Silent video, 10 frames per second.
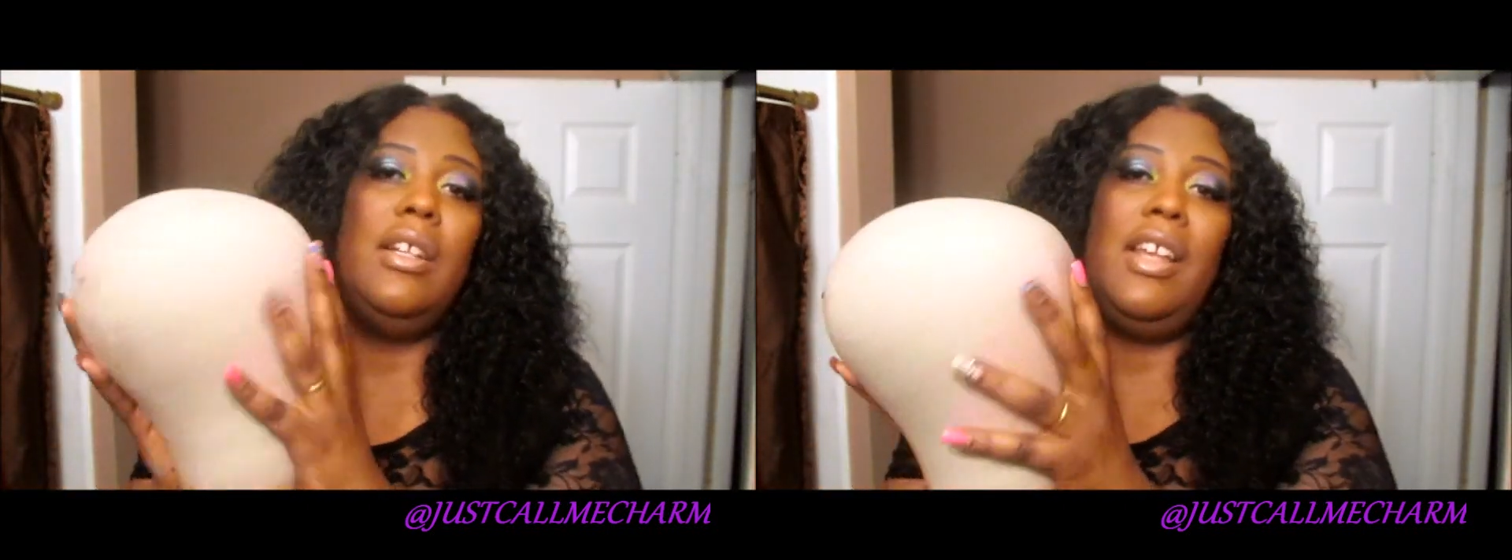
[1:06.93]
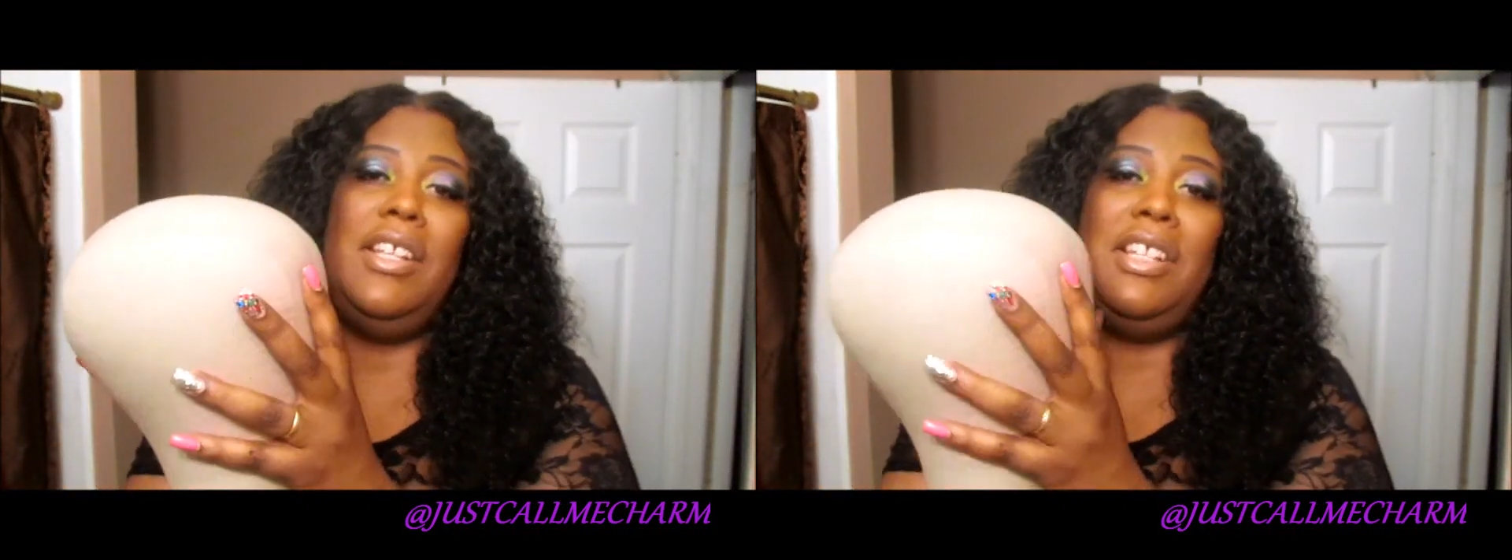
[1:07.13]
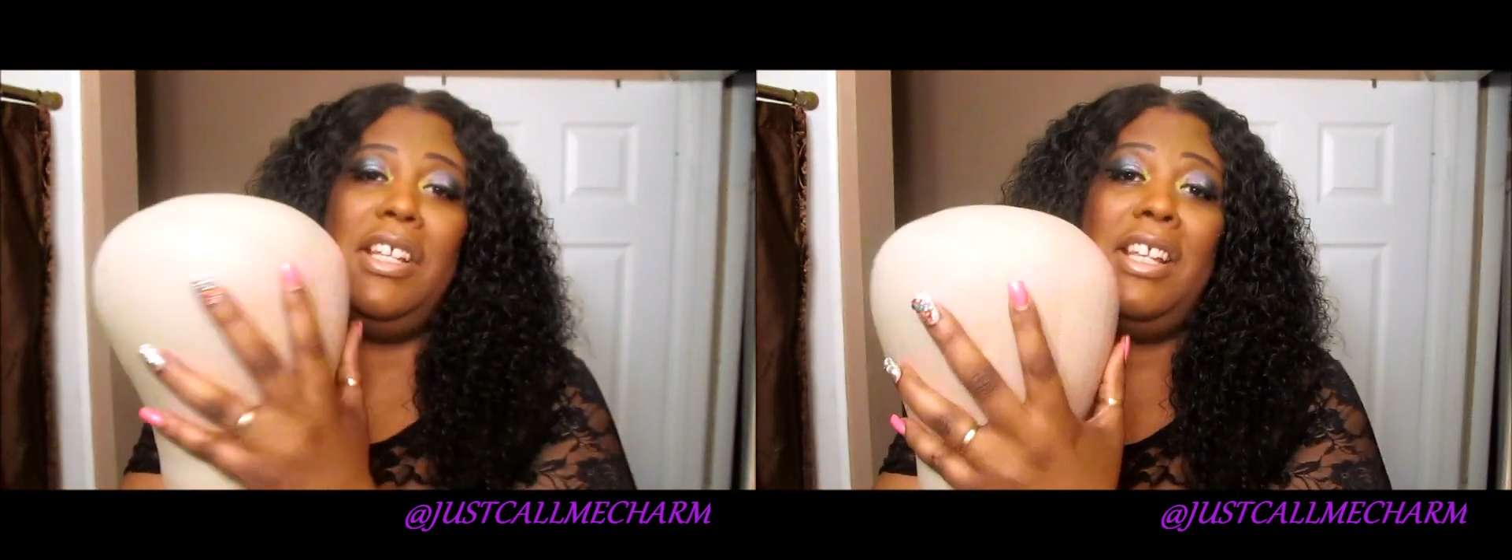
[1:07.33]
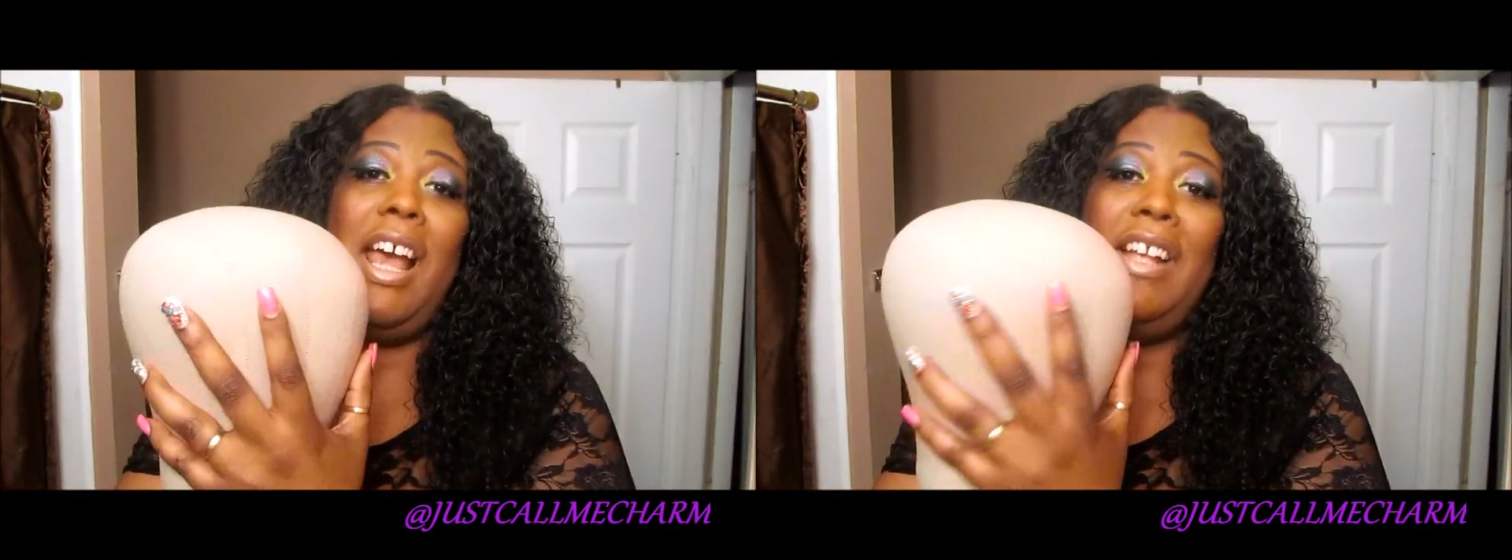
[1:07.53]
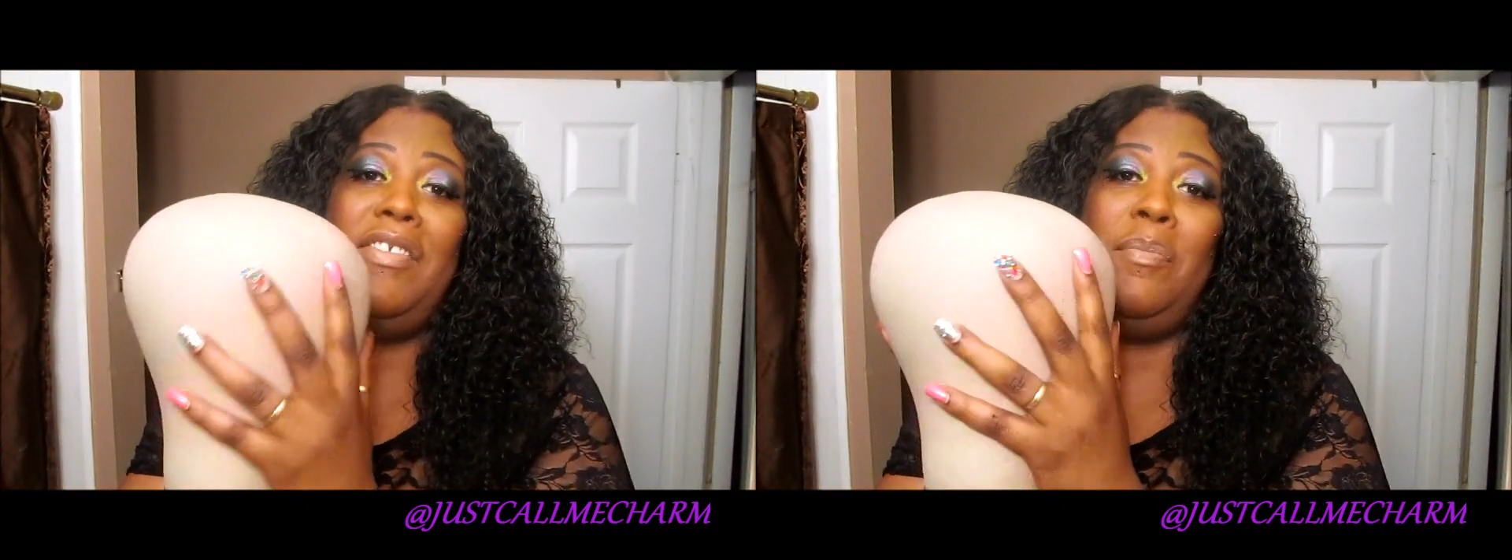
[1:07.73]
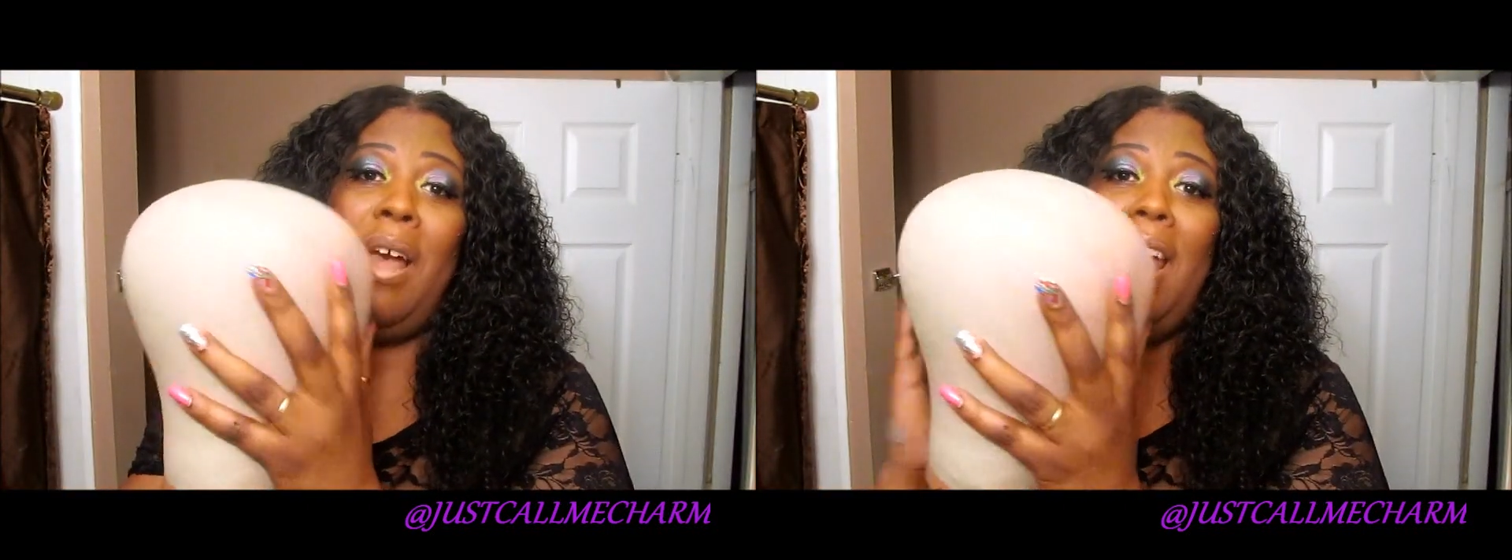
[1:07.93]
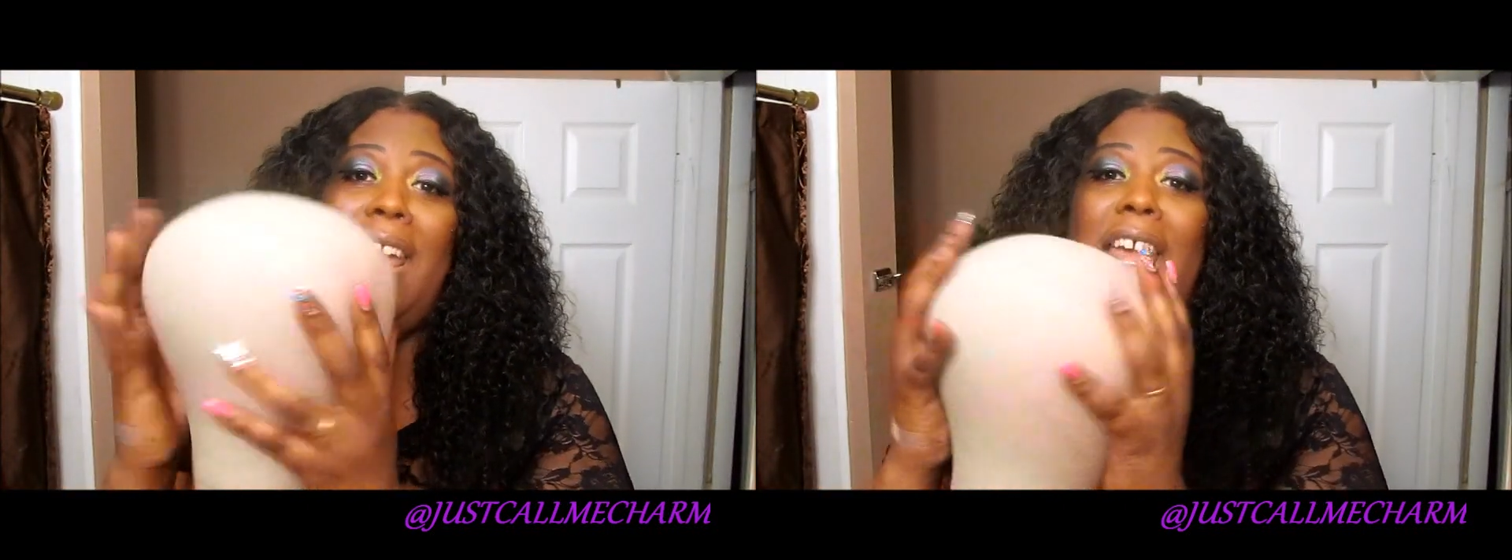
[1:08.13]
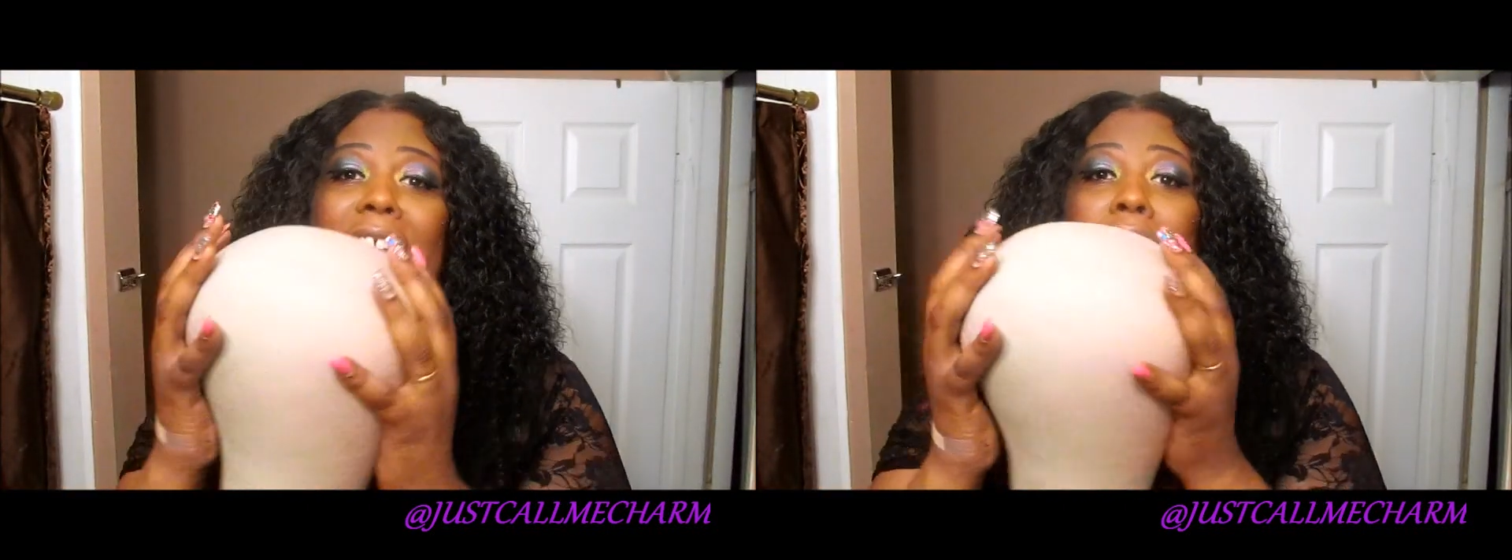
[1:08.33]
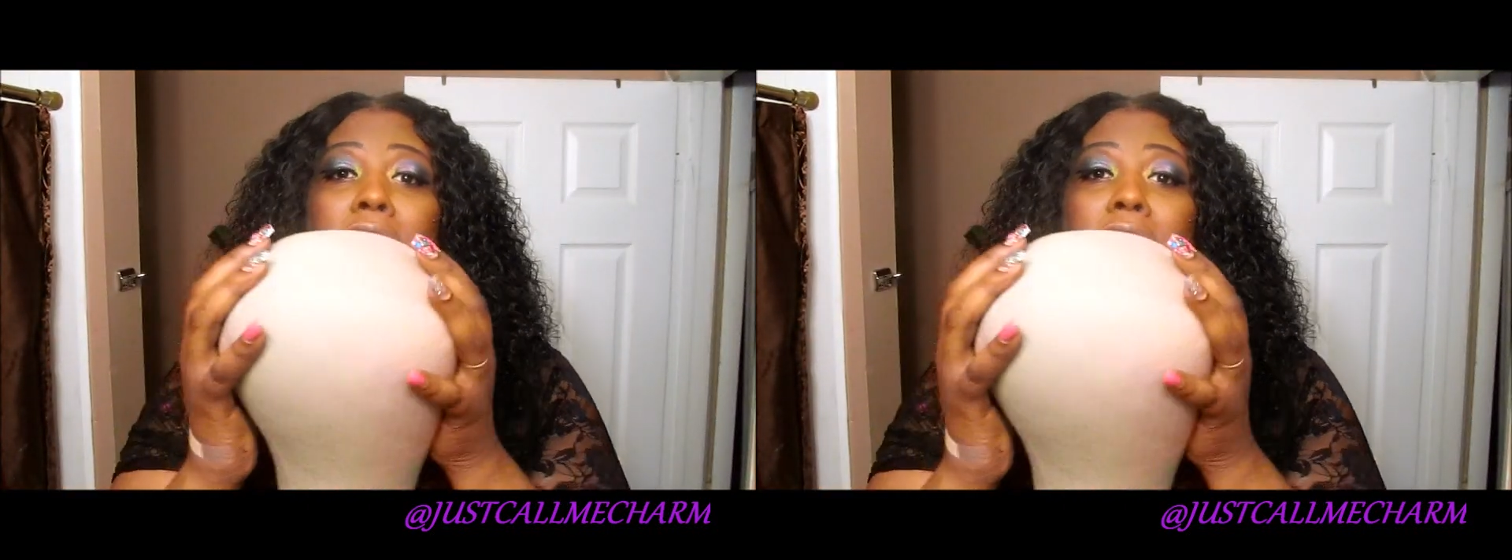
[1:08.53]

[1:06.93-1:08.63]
is the size of my head.